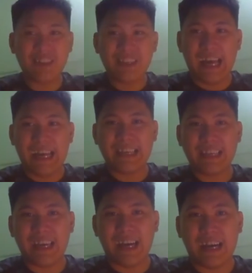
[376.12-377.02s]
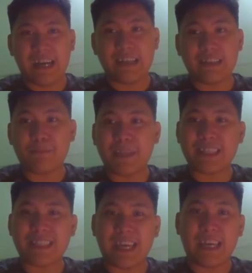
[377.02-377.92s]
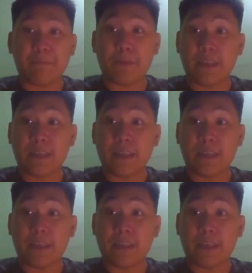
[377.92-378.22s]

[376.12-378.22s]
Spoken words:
In July, the PSI have